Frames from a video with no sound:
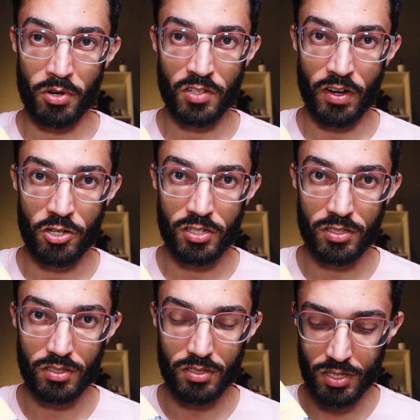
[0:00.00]
burst of energy
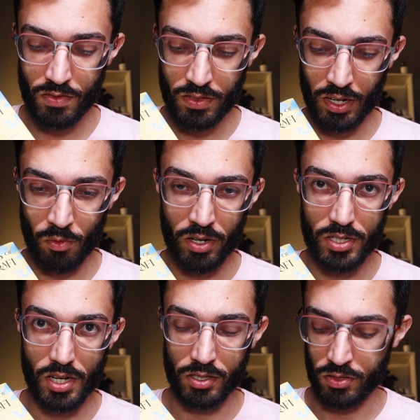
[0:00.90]
this, this evening and
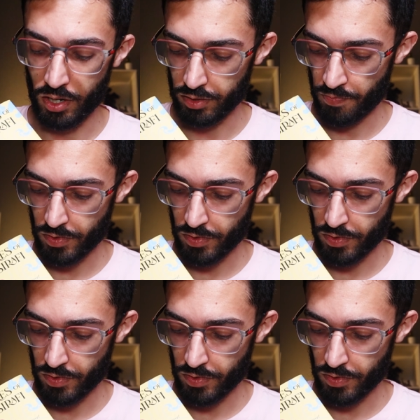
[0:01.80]
wanted to talk to you guys.